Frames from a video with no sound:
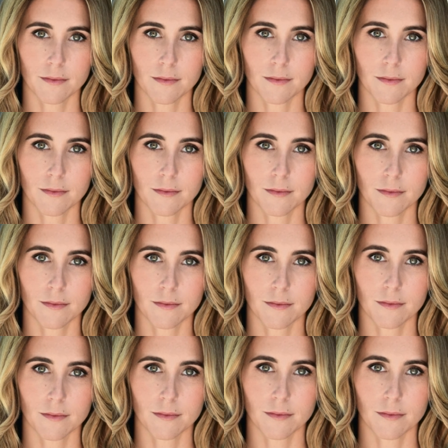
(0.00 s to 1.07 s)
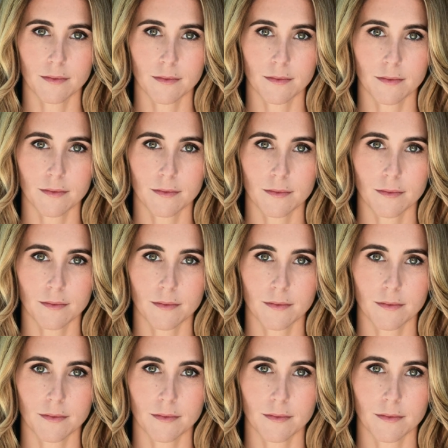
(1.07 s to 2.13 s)
no stranger to films that
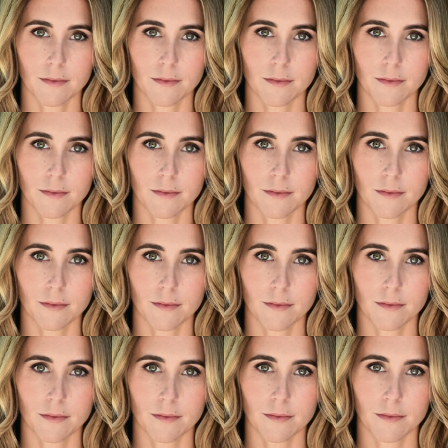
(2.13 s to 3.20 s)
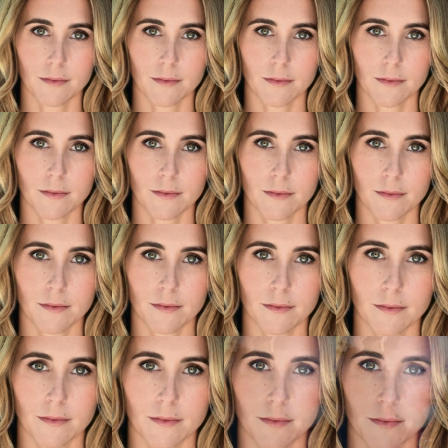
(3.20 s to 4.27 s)
focus on the power of women.
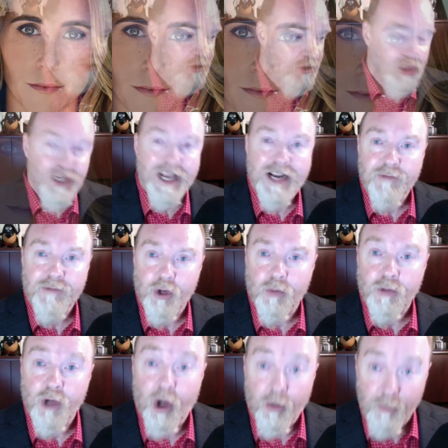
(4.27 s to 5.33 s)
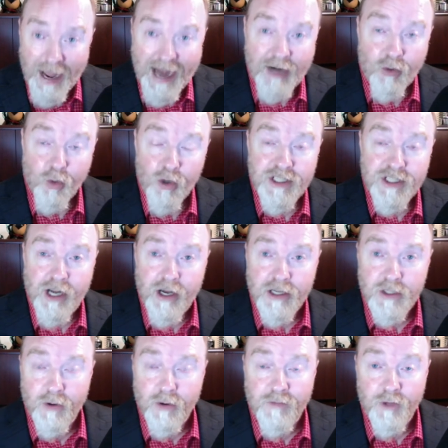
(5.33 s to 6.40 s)
Uh, she had a film called Backwards and
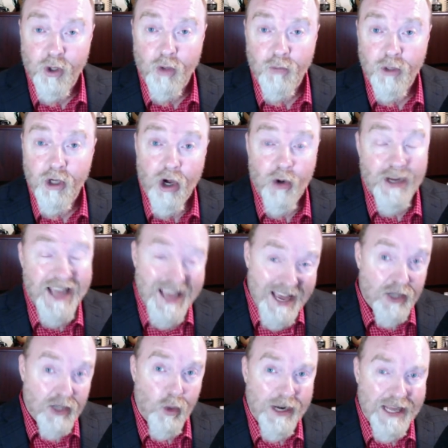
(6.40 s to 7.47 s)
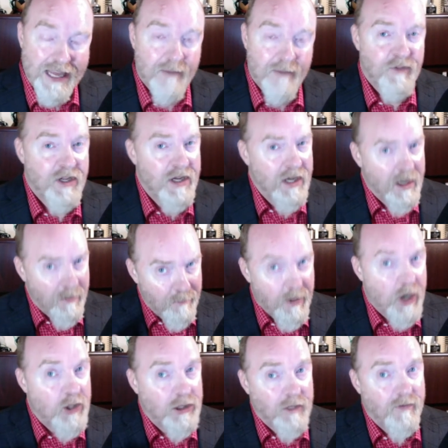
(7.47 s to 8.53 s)
also a film called Equity.
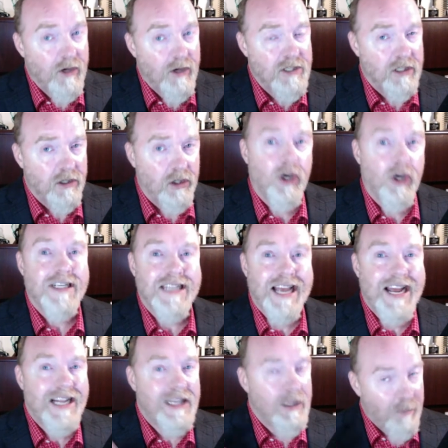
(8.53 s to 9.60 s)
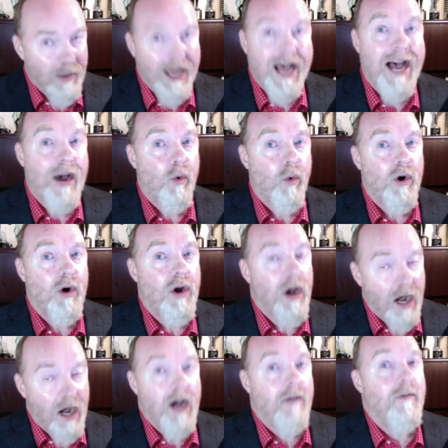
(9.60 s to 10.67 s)
Both of those looked at the
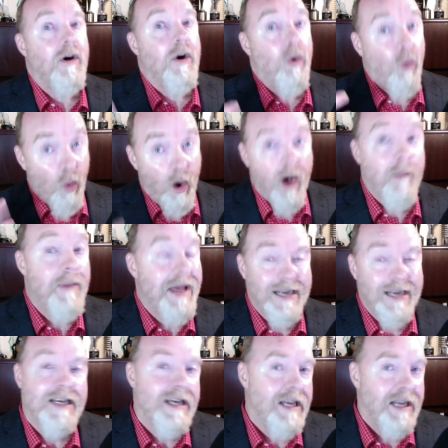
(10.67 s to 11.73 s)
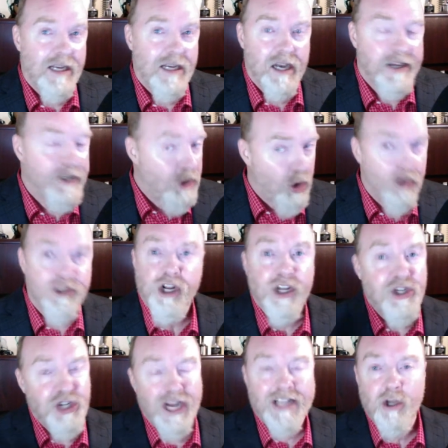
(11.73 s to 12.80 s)
power of woman. I encourage
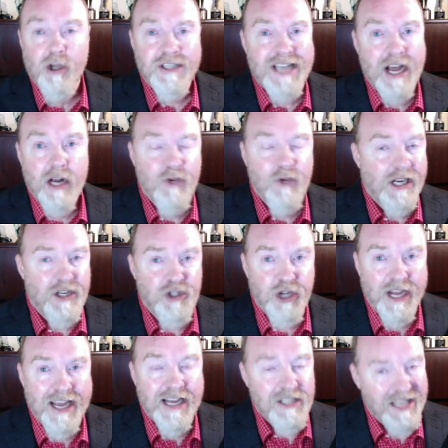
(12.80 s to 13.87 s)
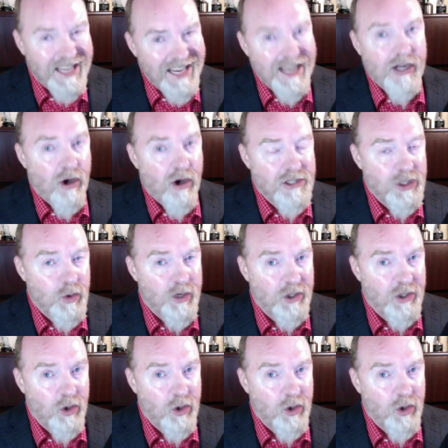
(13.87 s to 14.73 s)
you to check those out if you get a chance, and also